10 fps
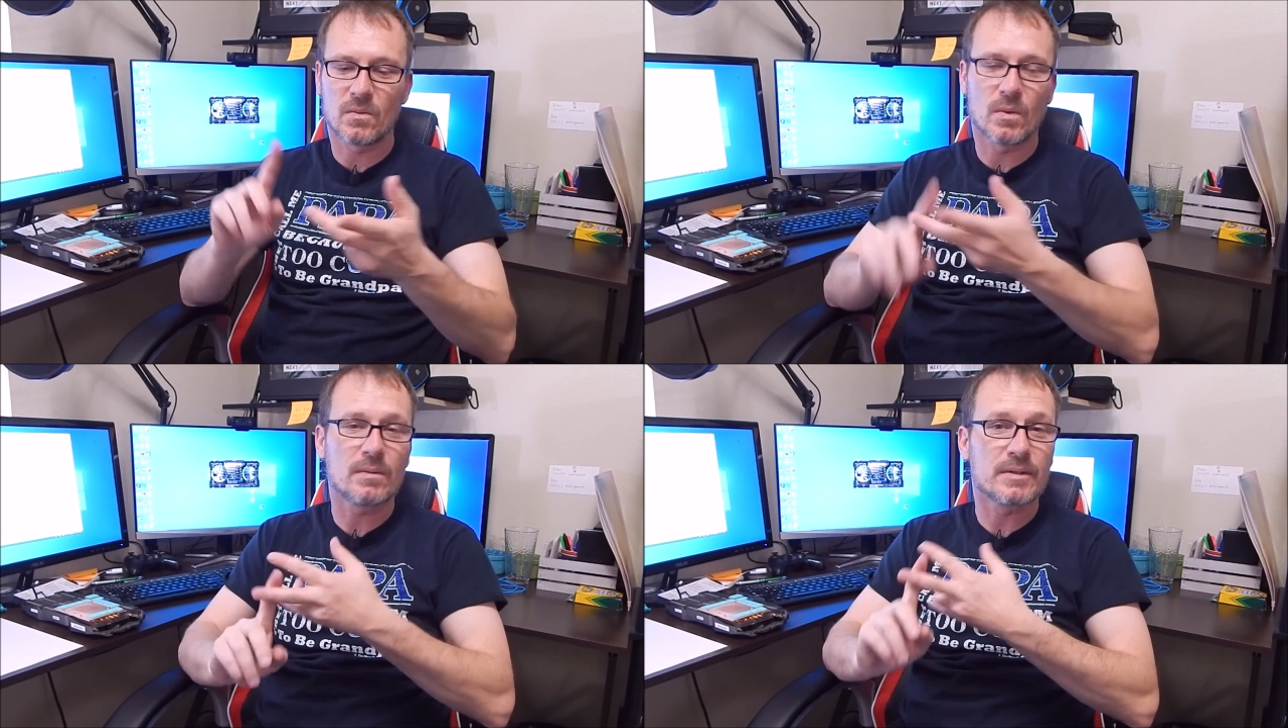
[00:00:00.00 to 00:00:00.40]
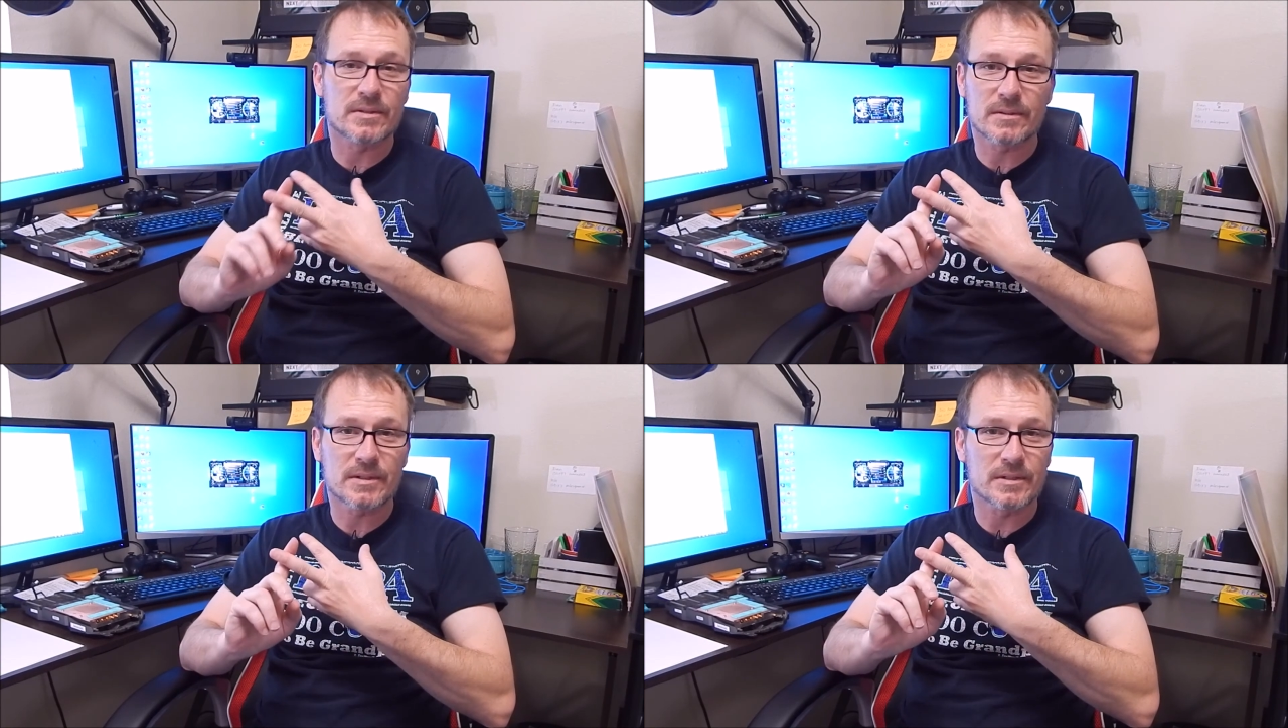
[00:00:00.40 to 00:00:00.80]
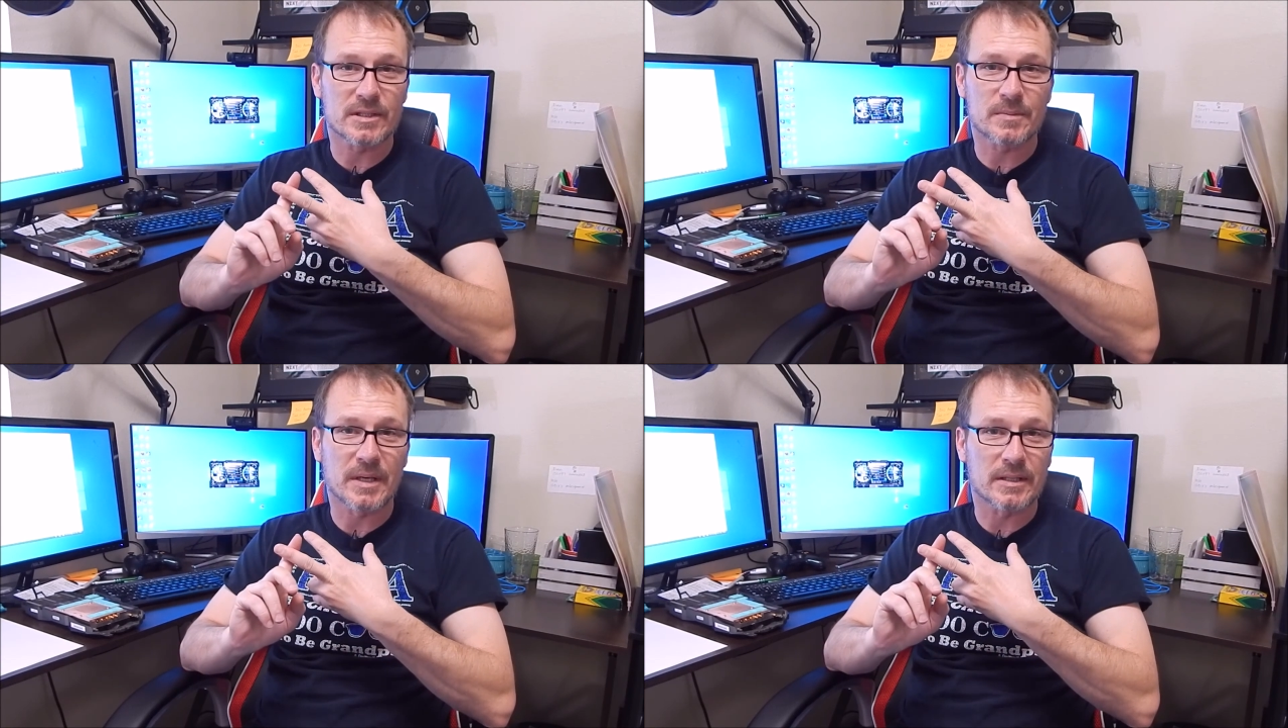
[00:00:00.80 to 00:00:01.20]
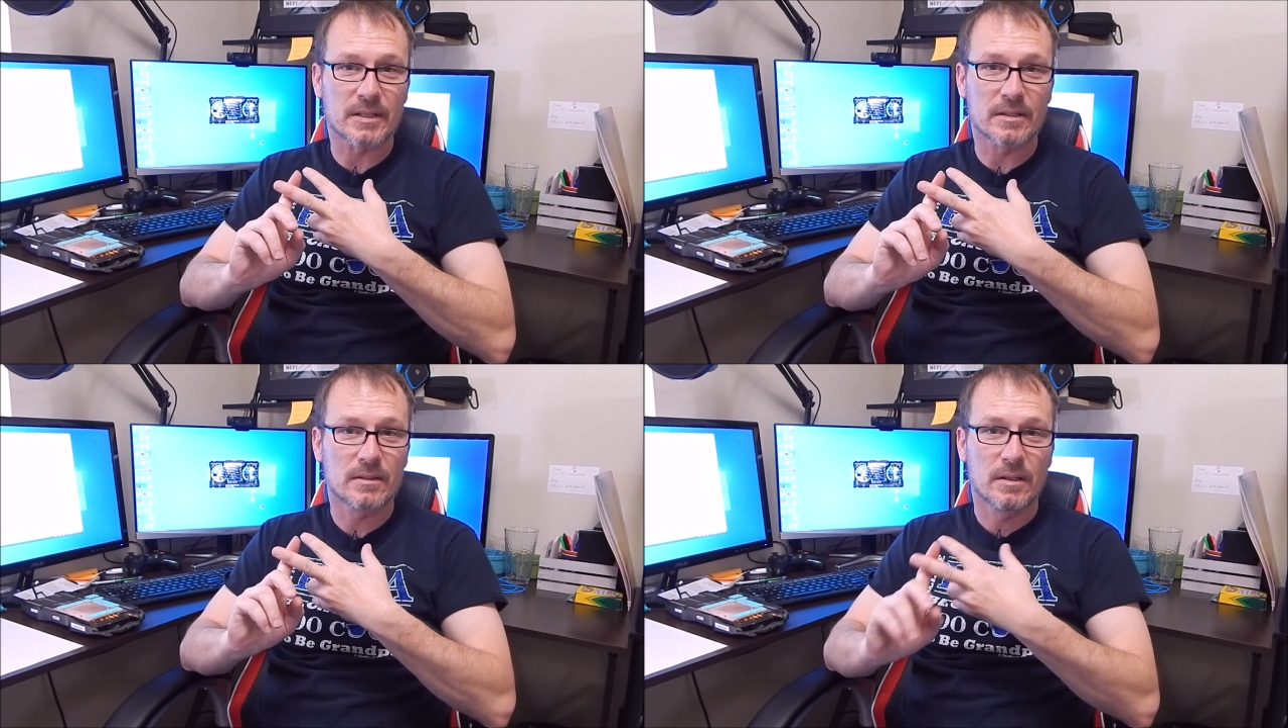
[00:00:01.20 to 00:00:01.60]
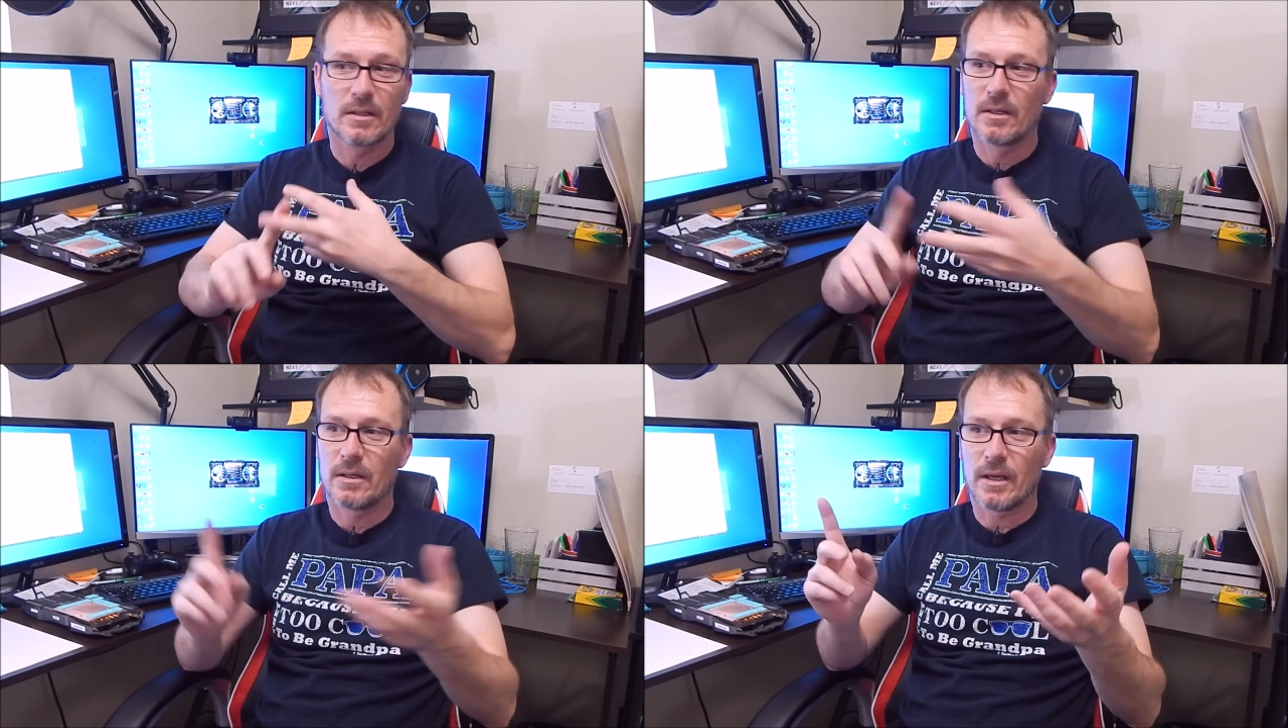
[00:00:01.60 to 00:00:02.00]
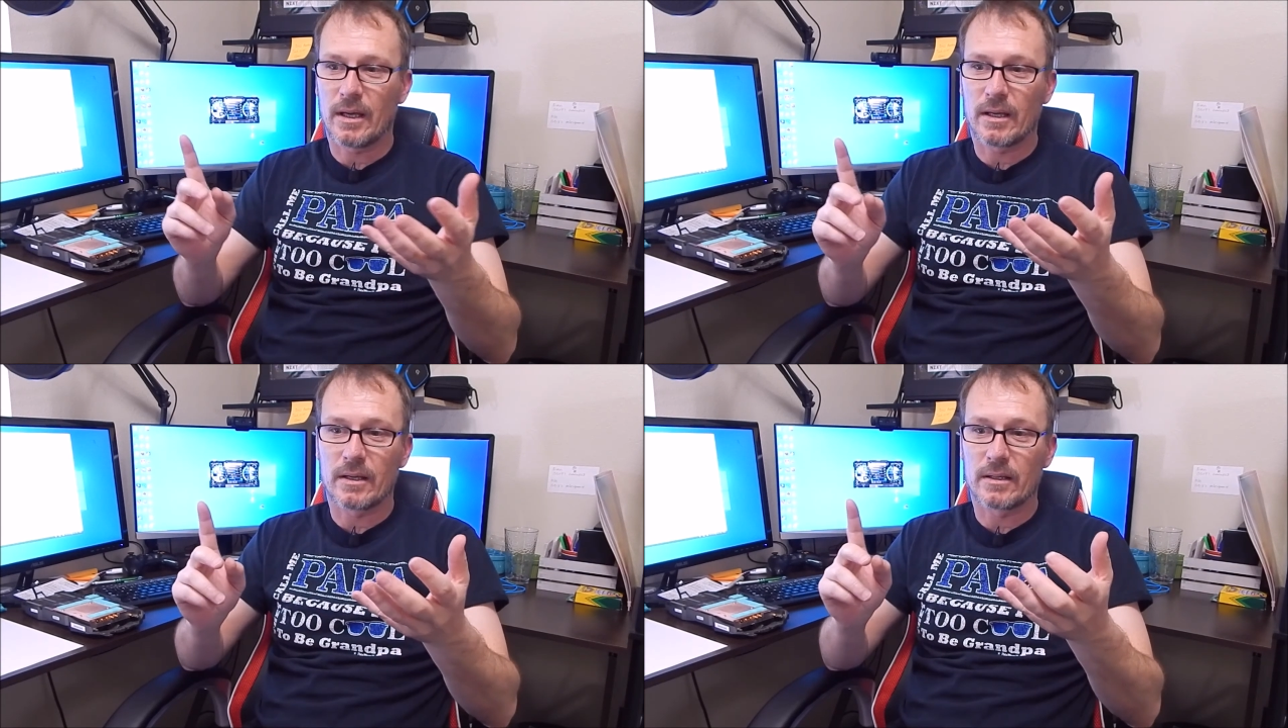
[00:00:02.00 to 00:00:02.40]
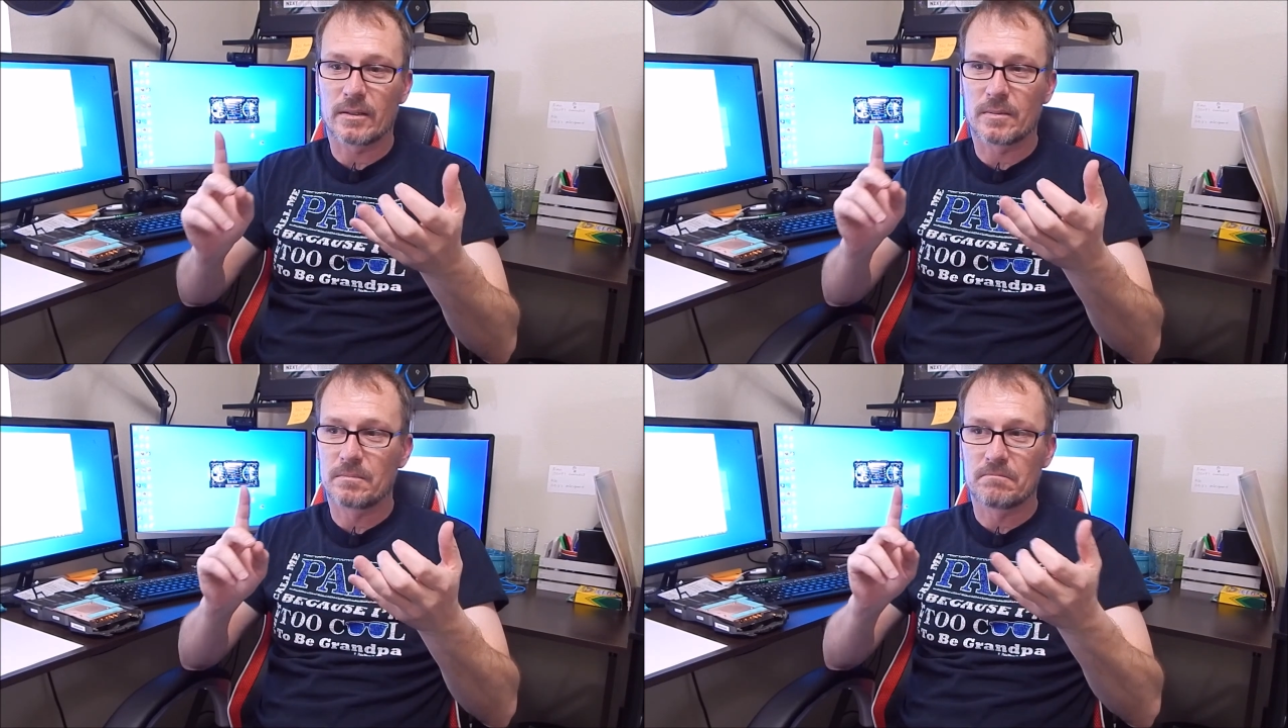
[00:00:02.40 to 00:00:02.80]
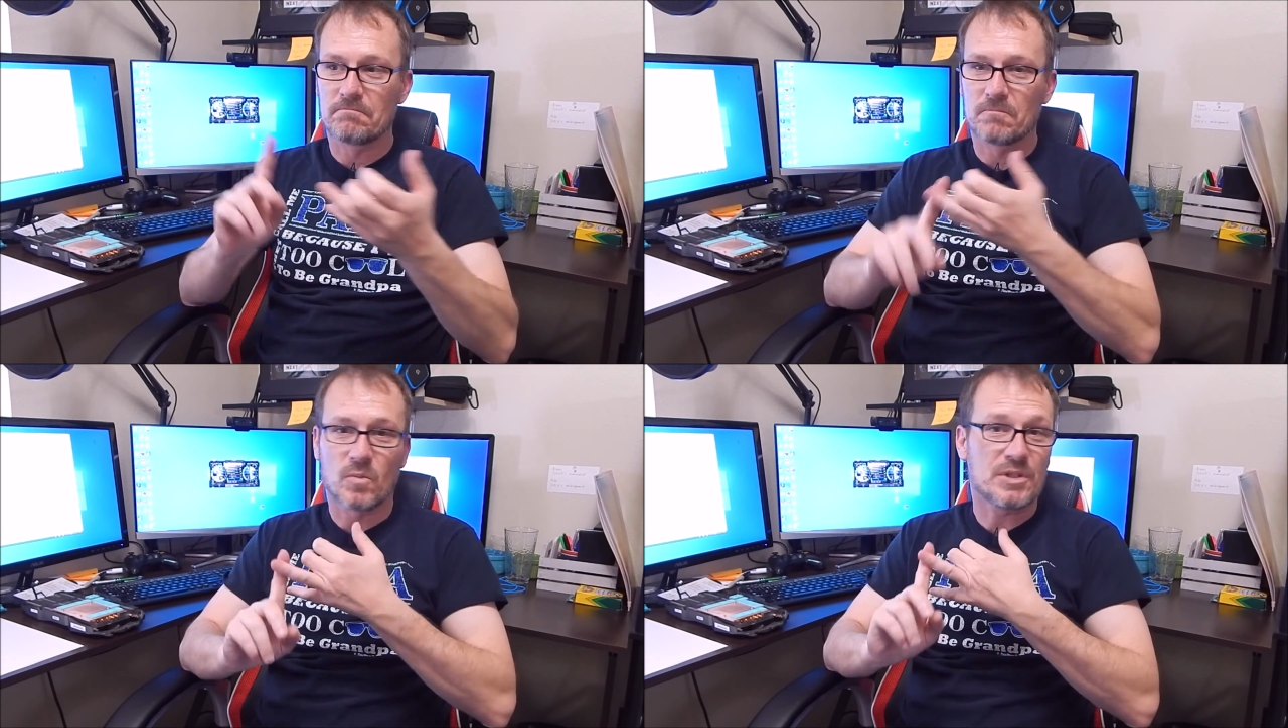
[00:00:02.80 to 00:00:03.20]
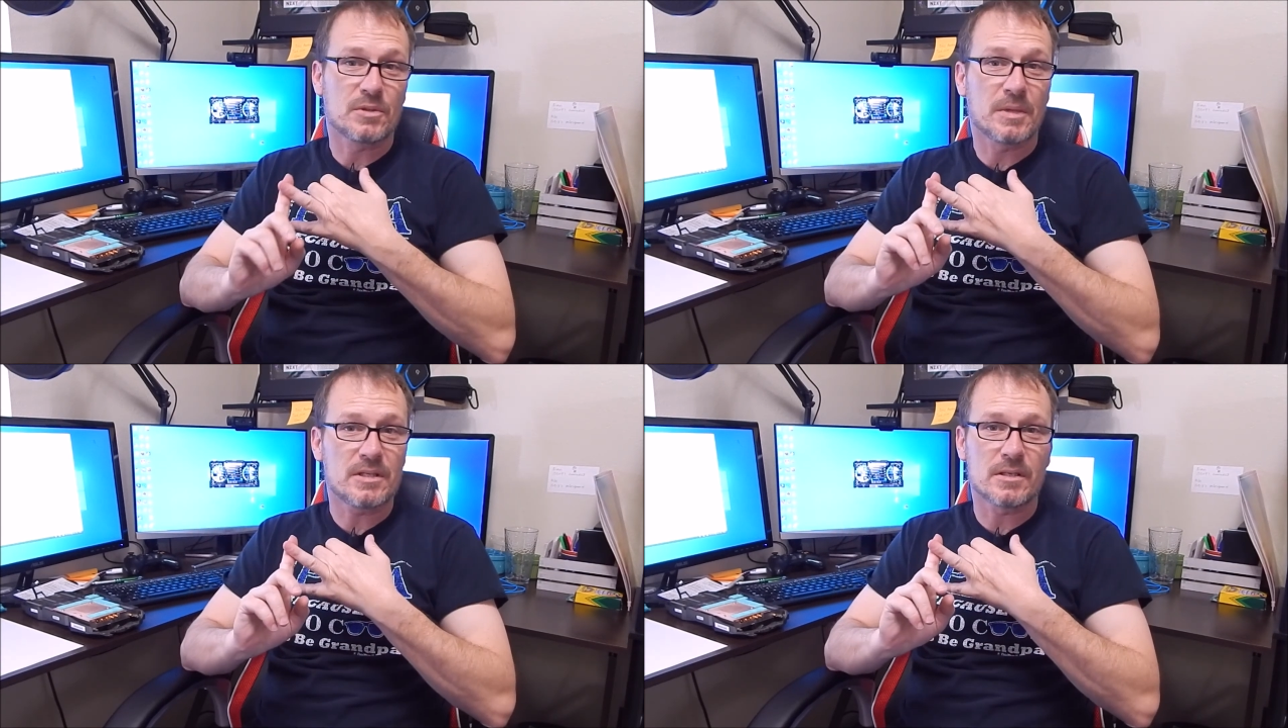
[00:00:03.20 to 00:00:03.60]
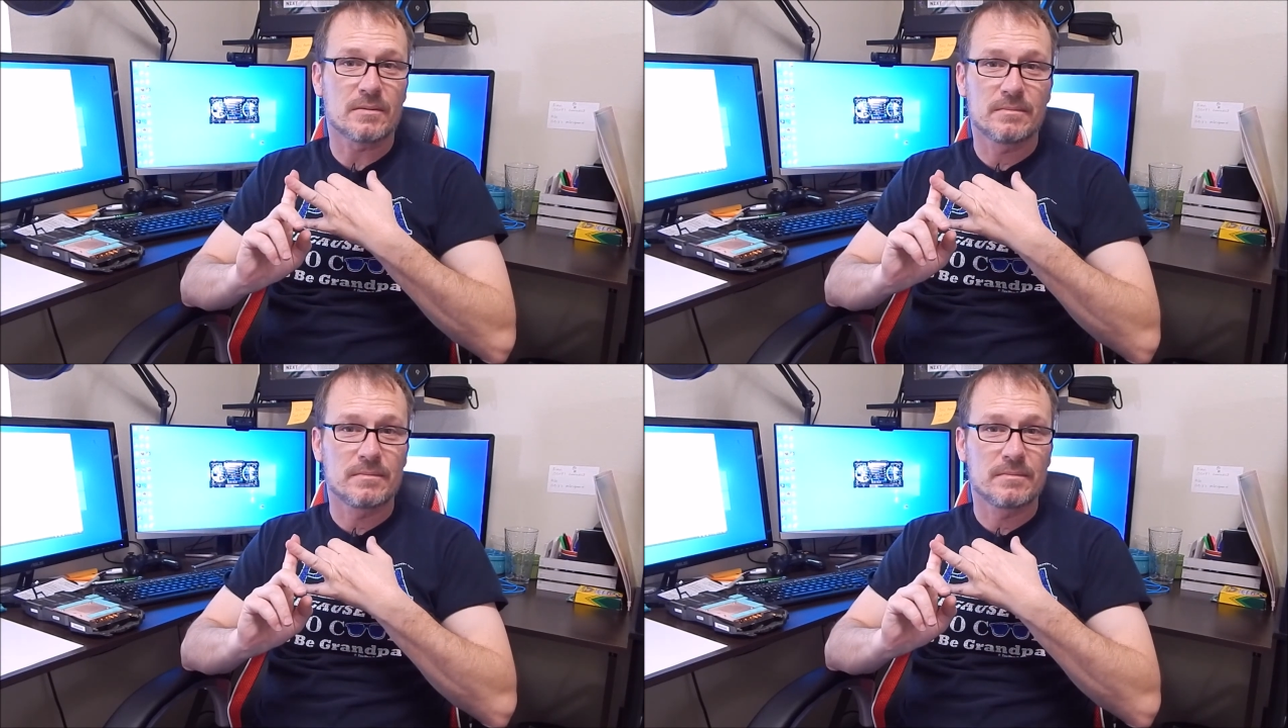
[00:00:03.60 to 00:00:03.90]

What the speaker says: what results you're expecting, and what's your budget.